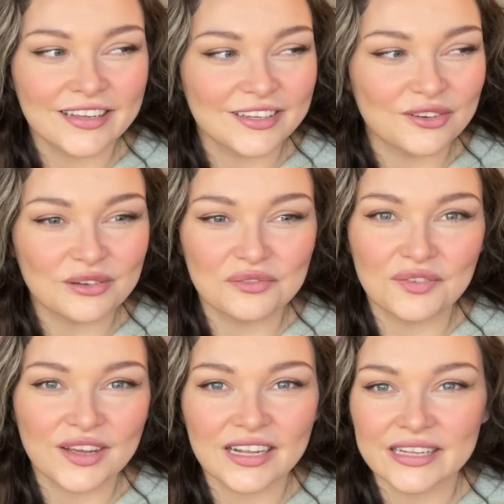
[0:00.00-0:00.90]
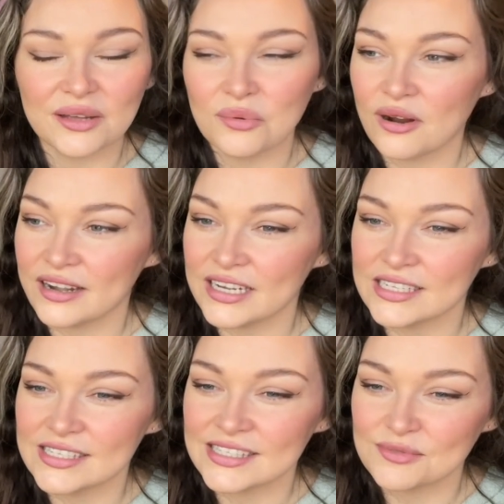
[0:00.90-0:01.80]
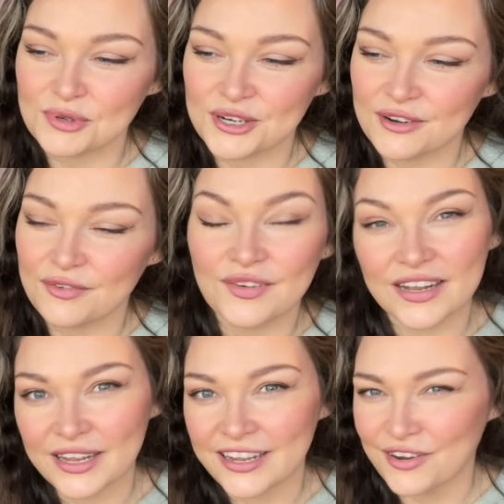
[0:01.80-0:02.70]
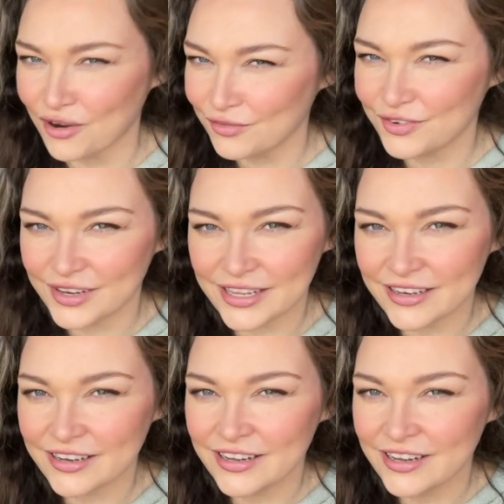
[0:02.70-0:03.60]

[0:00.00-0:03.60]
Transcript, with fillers: You could feel it. The Warriors were feeling confident.